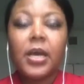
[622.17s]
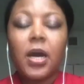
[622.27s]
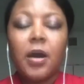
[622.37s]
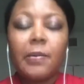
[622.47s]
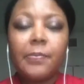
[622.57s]

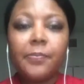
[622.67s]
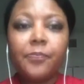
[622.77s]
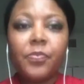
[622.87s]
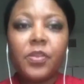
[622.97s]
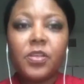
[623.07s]

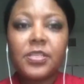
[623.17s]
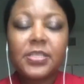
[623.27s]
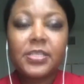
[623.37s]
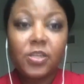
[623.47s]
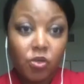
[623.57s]
the
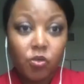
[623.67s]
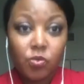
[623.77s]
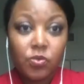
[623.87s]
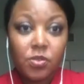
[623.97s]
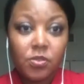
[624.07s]

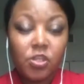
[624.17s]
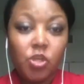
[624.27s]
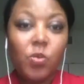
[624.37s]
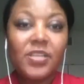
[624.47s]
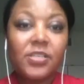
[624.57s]
senators, the
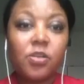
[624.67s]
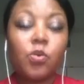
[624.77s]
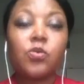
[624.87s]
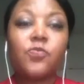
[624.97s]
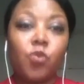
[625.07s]
U.S.
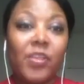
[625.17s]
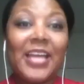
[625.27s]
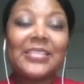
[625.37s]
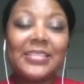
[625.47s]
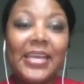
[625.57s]
senators for
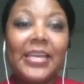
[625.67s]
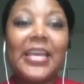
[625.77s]
that state.